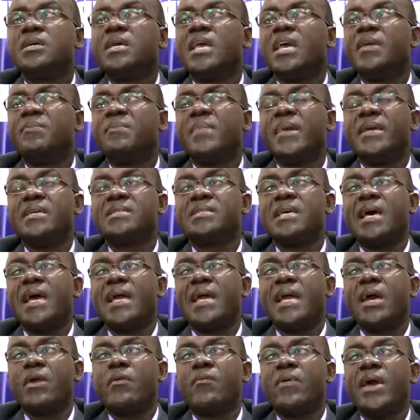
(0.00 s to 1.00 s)
It means I
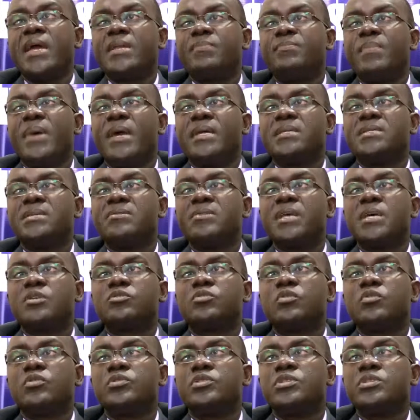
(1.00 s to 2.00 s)
can write my general
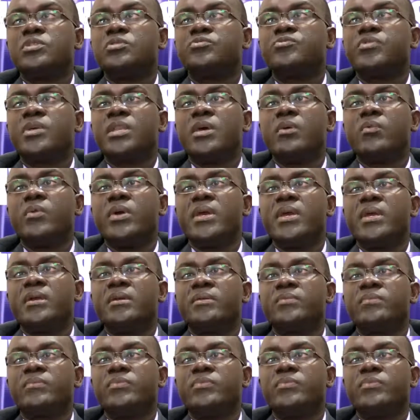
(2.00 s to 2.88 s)
solution straight away.